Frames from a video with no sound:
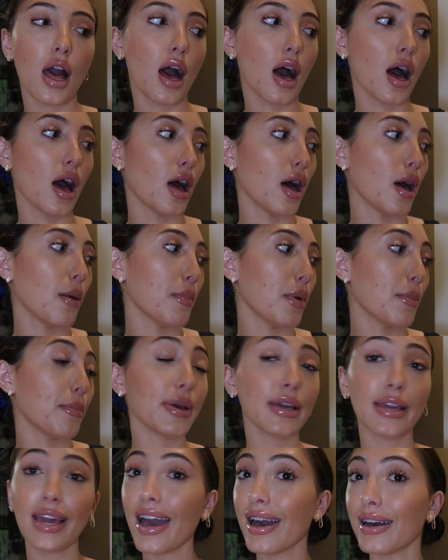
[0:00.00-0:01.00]

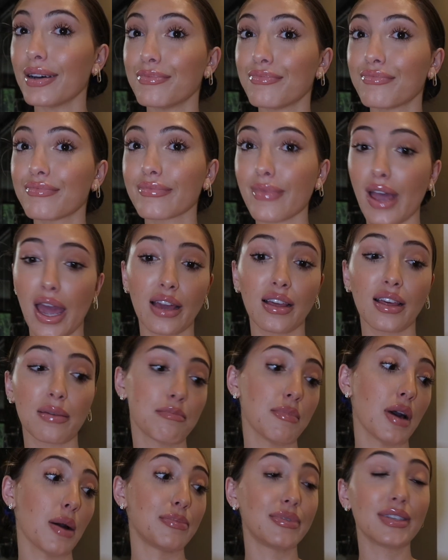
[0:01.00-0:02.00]
But yeah,
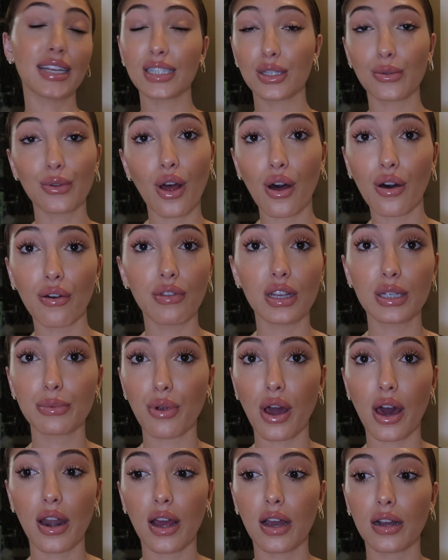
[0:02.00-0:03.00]
I'm obsessed with all of these
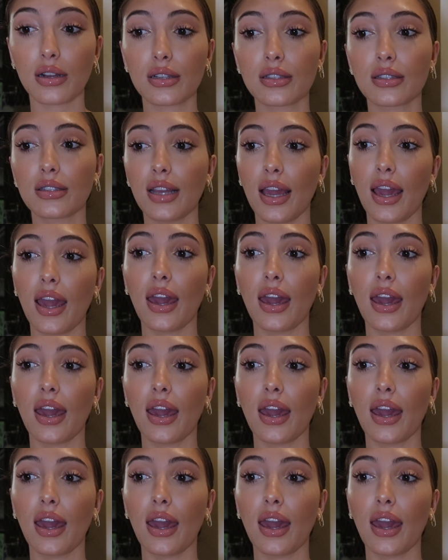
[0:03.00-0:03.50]
products